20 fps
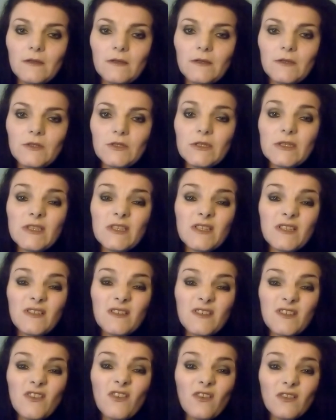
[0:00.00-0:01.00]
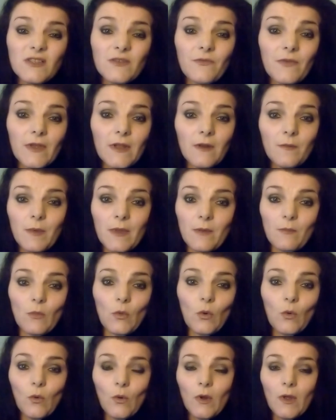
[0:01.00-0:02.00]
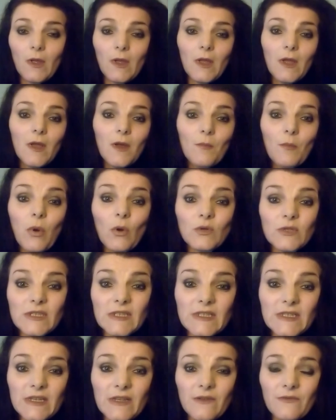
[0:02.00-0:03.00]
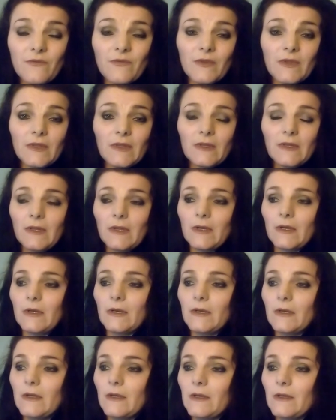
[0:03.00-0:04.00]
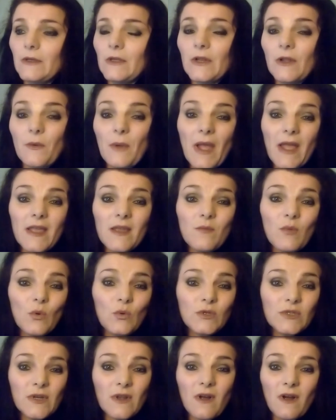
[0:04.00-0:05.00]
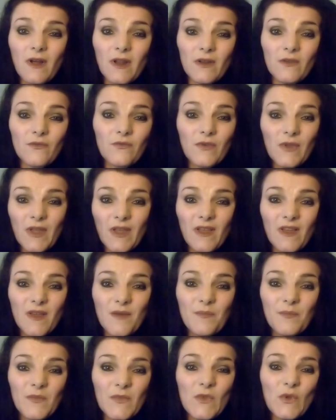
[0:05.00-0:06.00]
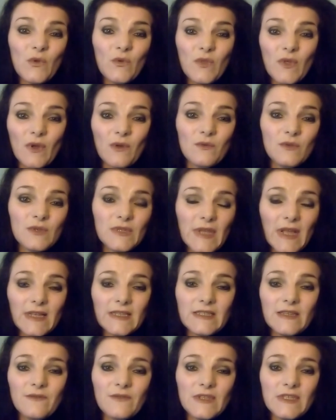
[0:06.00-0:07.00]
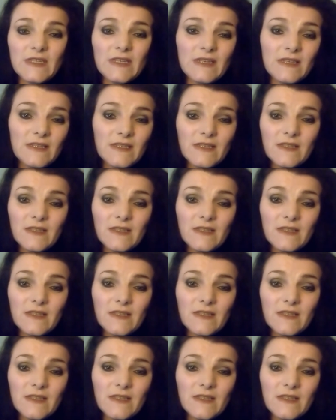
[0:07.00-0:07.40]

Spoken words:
just start to feel a bit more positive and, able to kind of do those activities